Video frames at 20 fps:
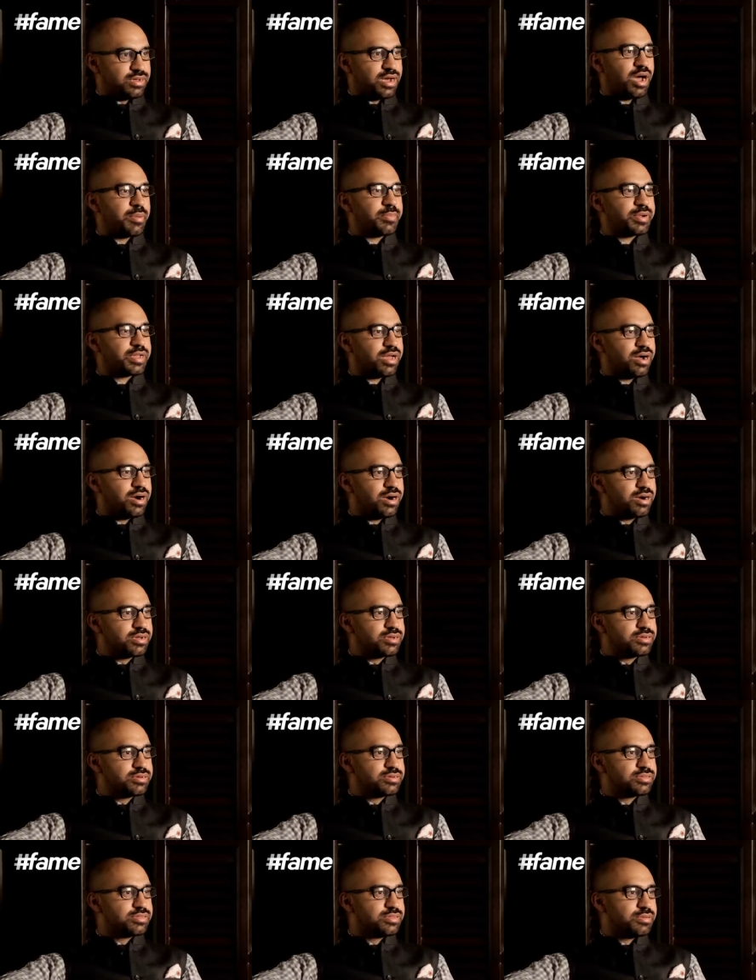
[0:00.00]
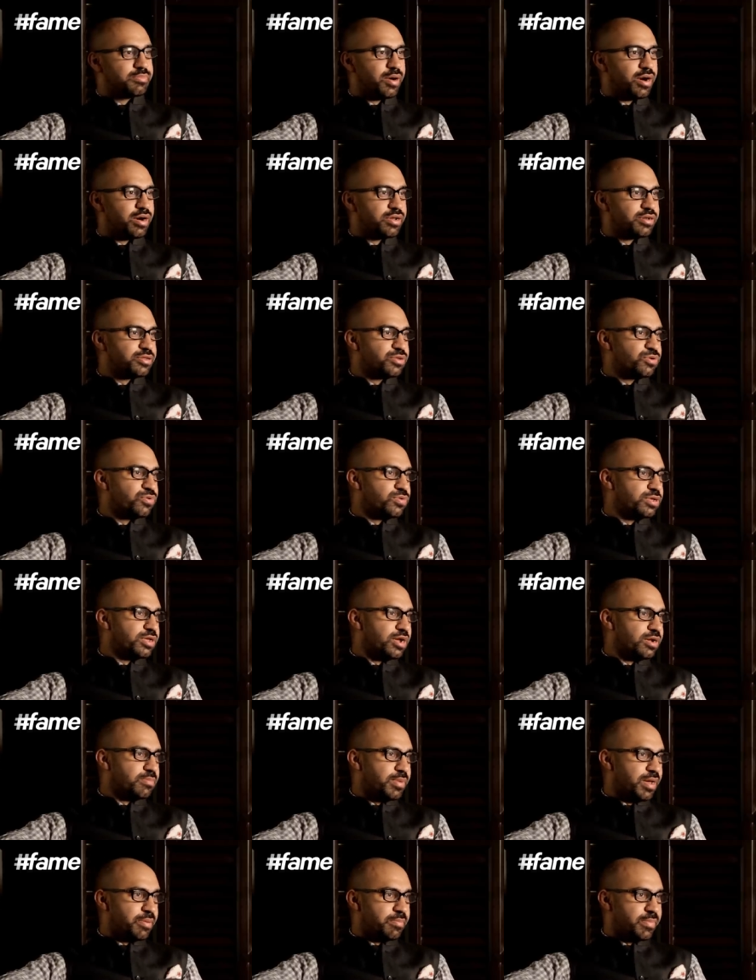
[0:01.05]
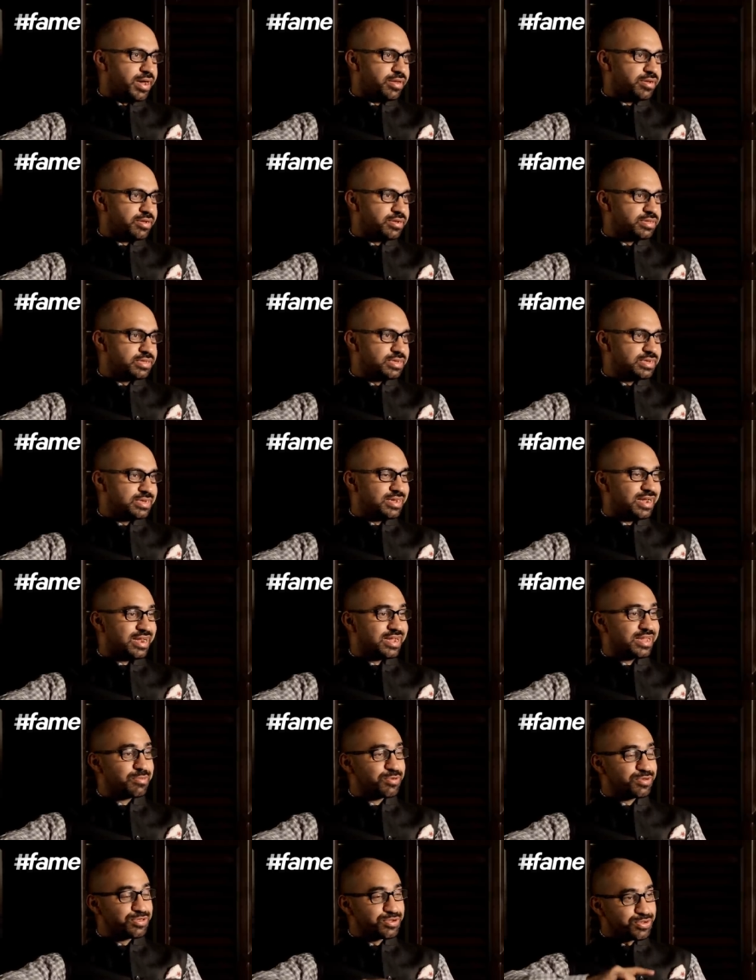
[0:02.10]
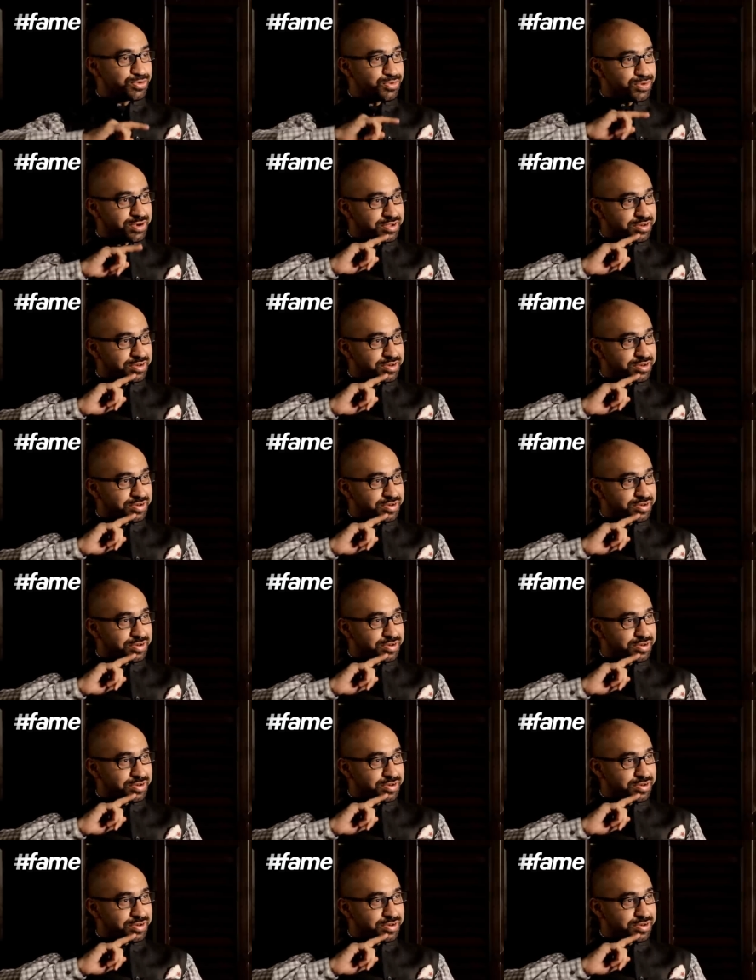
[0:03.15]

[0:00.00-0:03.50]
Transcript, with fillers: I'm at ARC, the bar at Courtyard by Marriott, and I want to do a